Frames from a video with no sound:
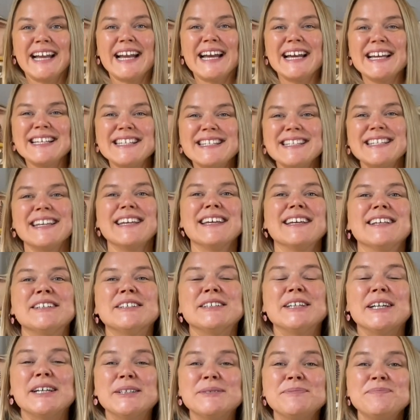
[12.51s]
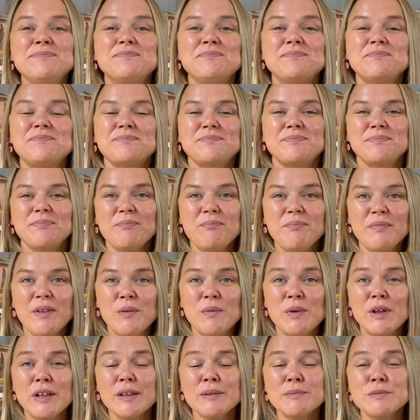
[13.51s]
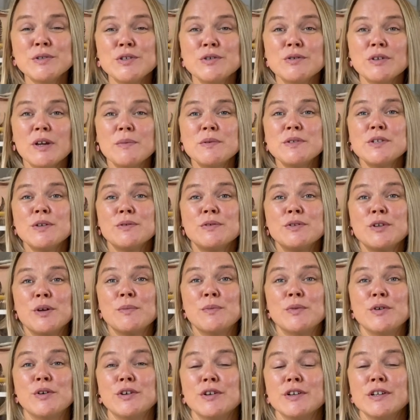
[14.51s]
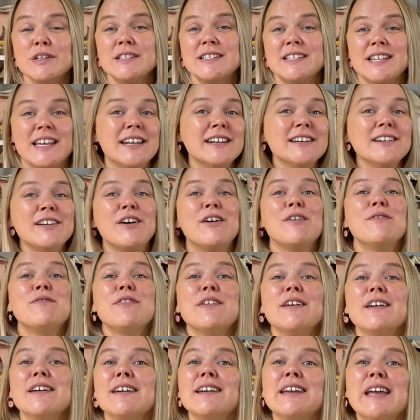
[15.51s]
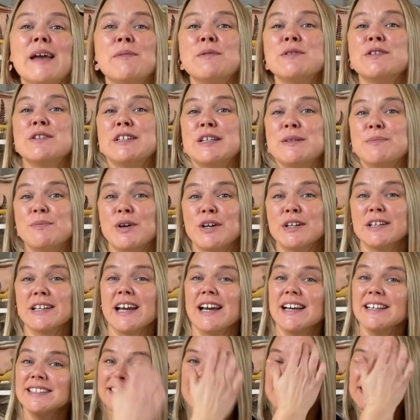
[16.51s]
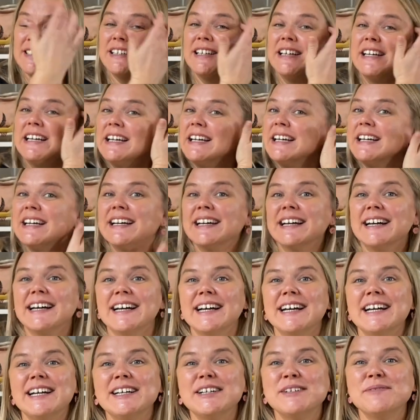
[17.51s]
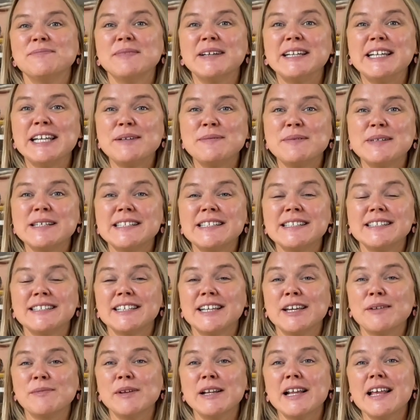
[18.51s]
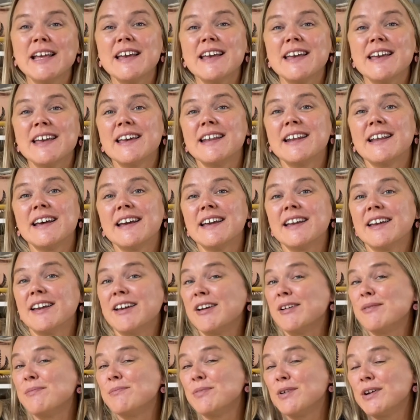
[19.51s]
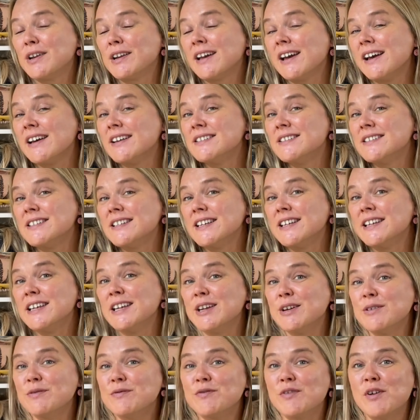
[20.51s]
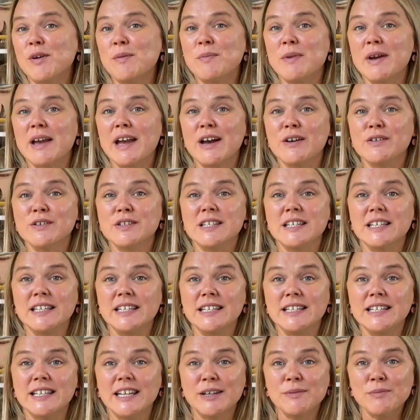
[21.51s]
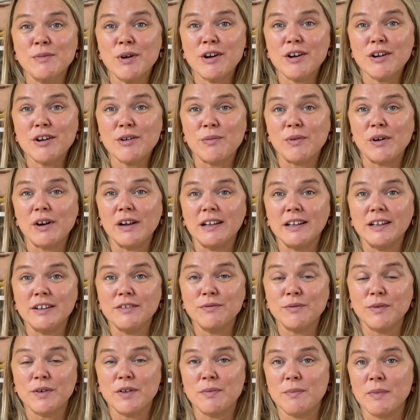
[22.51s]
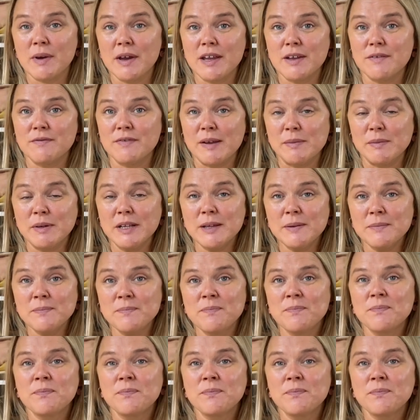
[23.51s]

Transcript: guys, and welcome to episode number 10 of the CamijoKnit podcast. My name is Camilla, and I am podcasting here from my house in Denmark, where I live with my family.